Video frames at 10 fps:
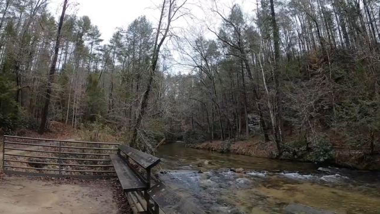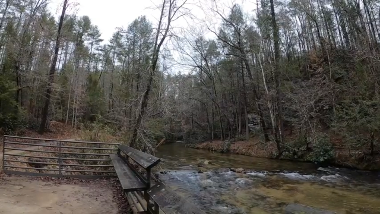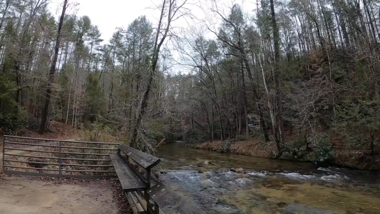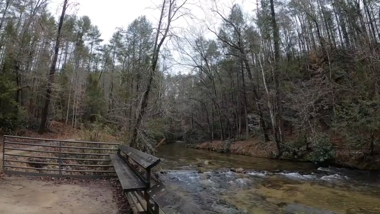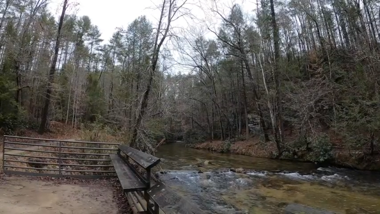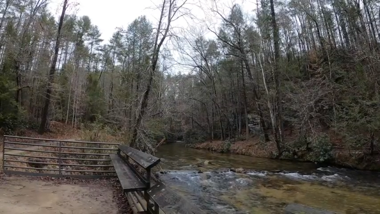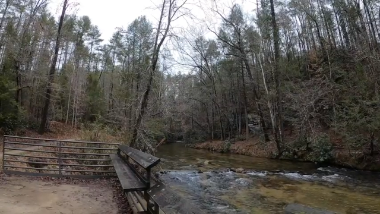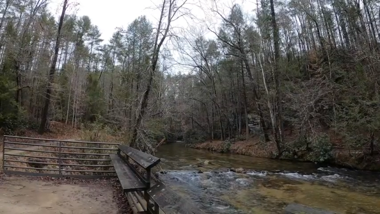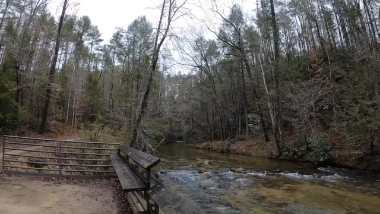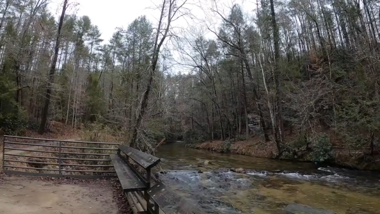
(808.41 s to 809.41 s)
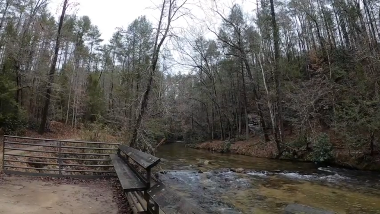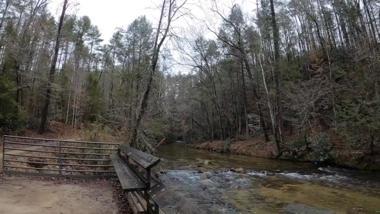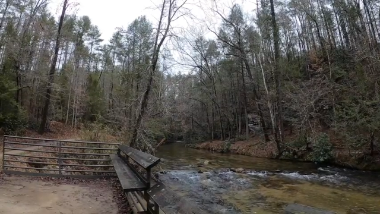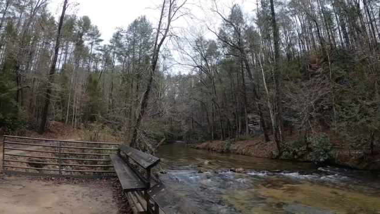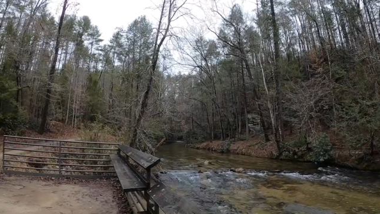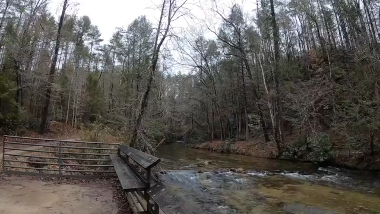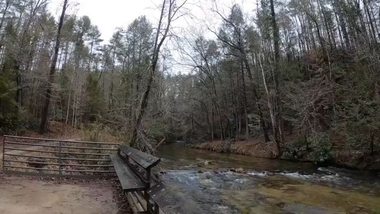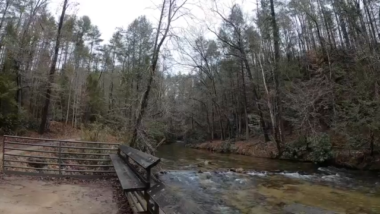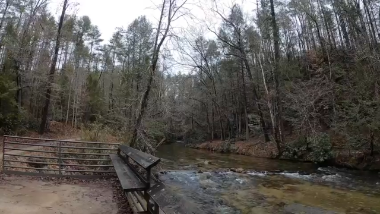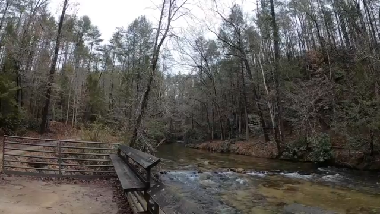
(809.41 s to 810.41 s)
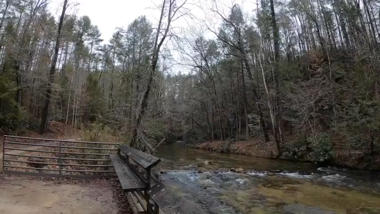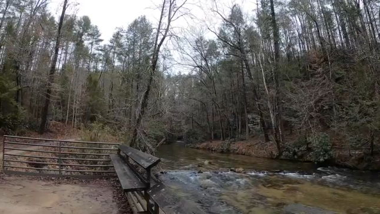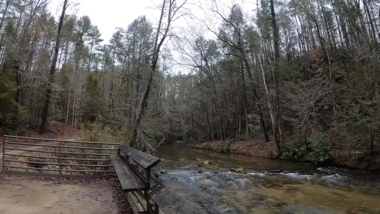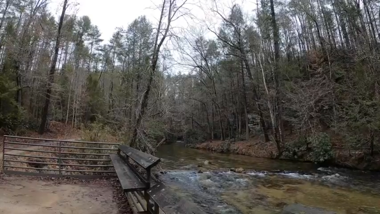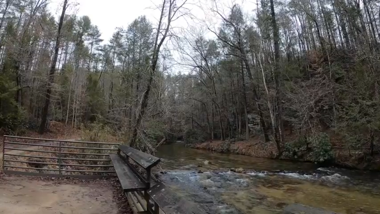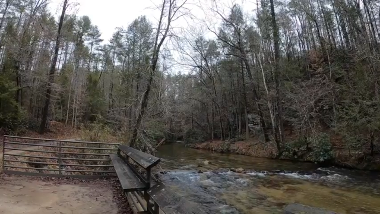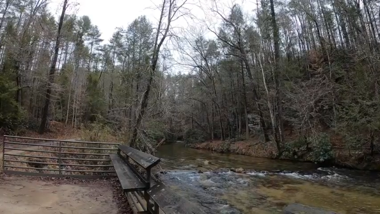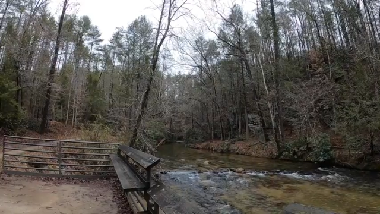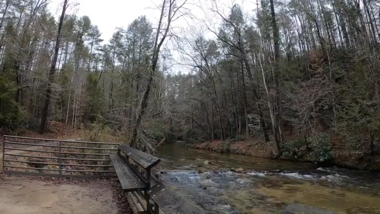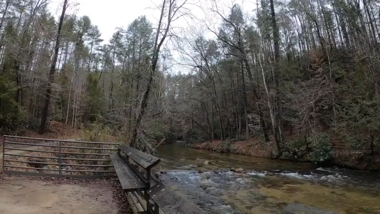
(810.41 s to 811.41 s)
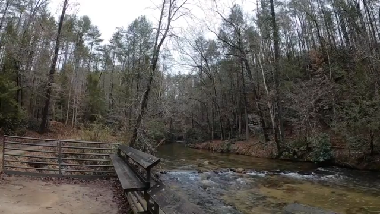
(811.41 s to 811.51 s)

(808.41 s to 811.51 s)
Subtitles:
Nobody's mouth can be seen.